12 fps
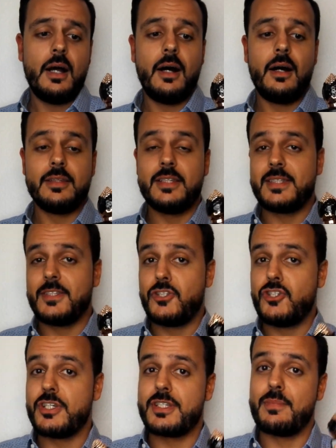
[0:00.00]
This is
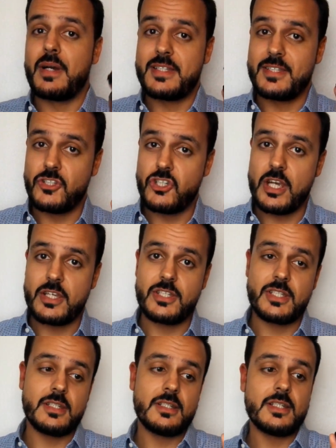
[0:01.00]
just my
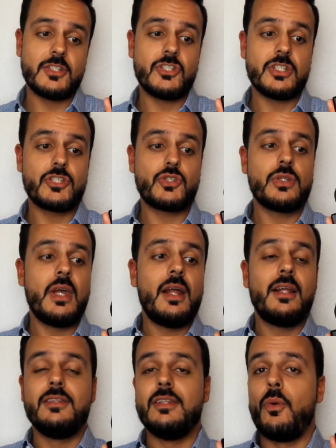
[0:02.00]
suggestion and just
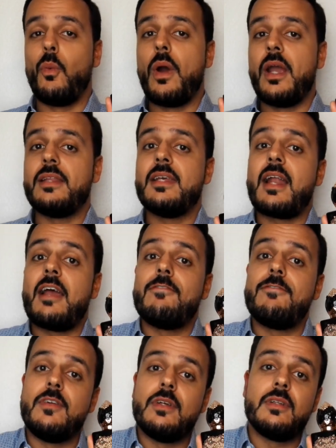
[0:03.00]
the way that I
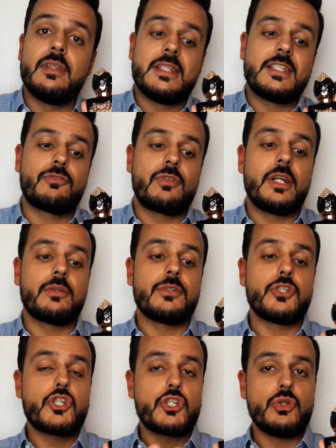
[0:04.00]
feel this fragrance
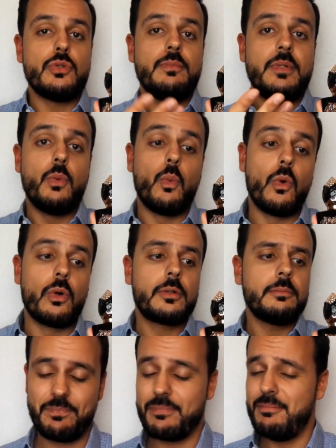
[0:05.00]
should be
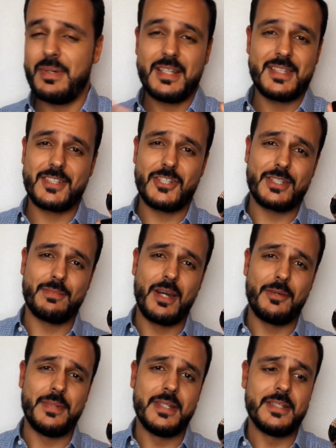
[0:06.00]
worn, but it's just my
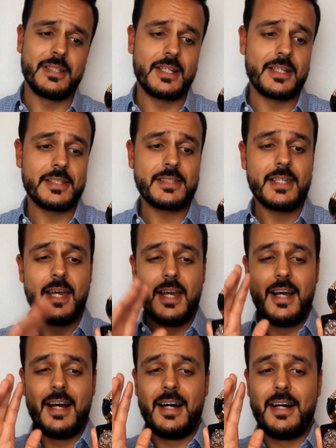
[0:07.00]
opinion, guys.
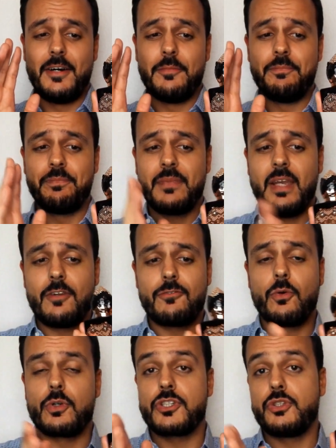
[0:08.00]
And of
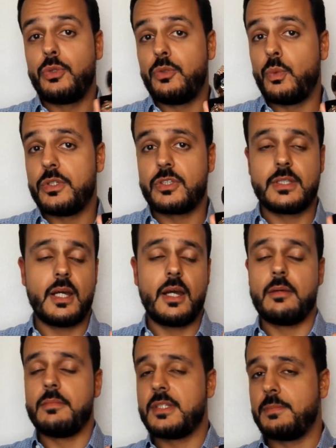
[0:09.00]
course, during winter
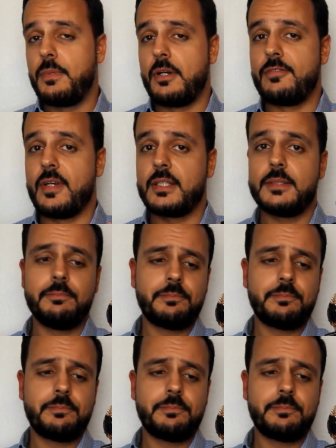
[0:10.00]
time, it's perfect.